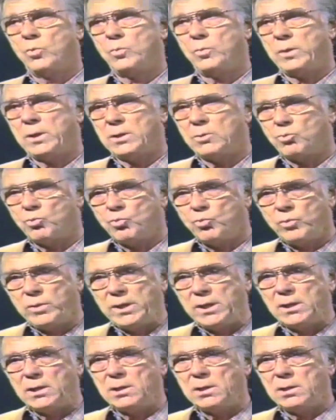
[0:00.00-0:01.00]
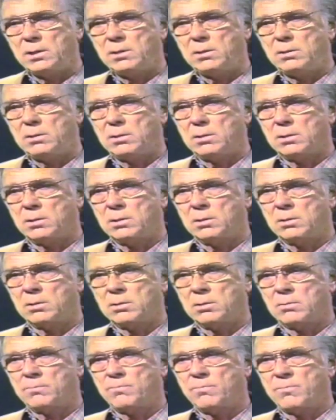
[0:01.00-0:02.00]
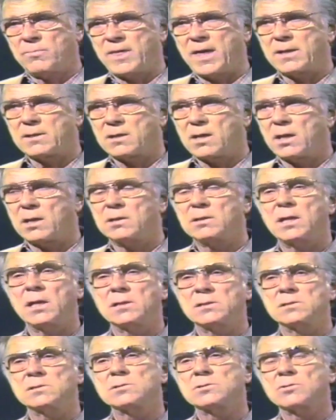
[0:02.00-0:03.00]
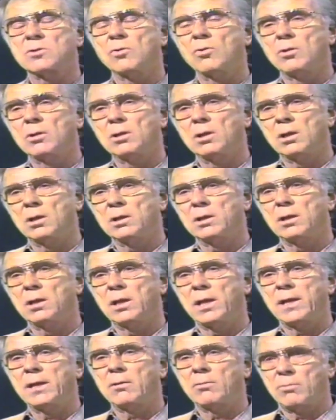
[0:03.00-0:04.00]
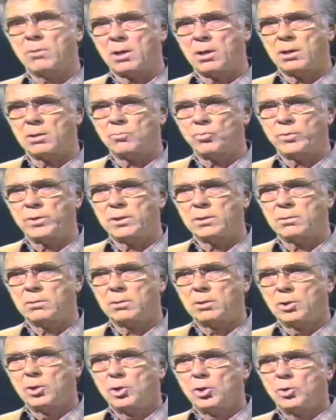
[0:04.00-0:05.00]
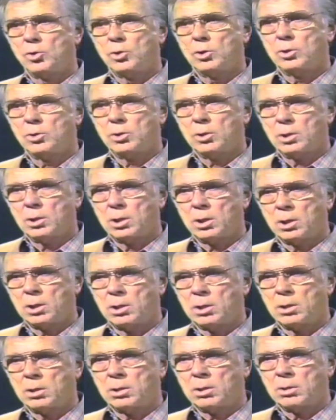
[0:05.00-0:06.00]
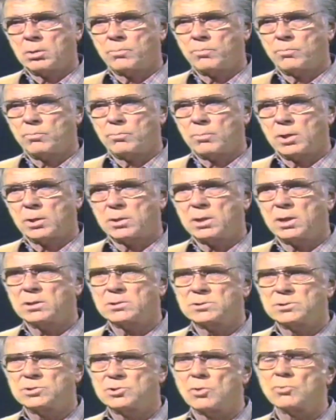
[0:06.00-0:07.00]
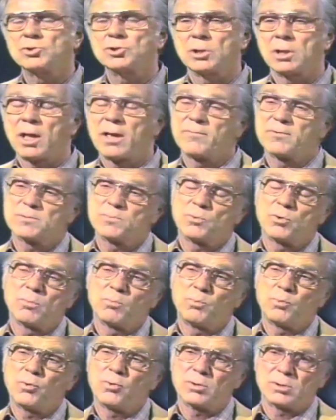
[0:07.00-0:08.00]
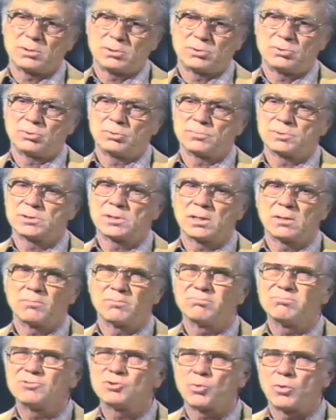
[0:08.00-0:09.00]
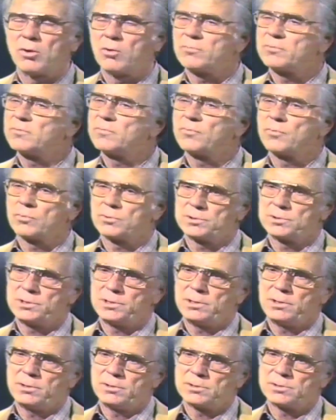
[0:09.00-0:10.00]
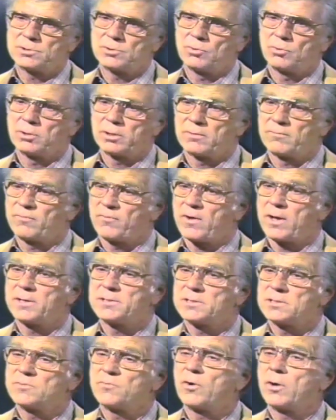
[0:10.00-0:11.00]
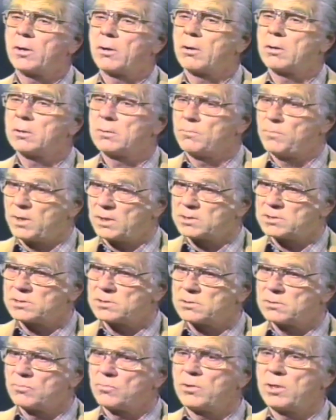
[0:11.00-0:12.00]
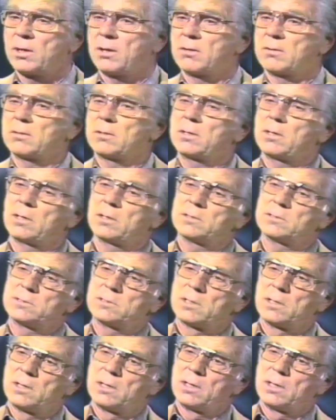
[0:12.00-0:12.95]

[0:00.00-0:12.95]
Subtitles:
It really, that kind of takes its toll a little later on, when a kid's social life is more important to him, say 12 to 14 years old, and finds it's very hard to mix with the other kids.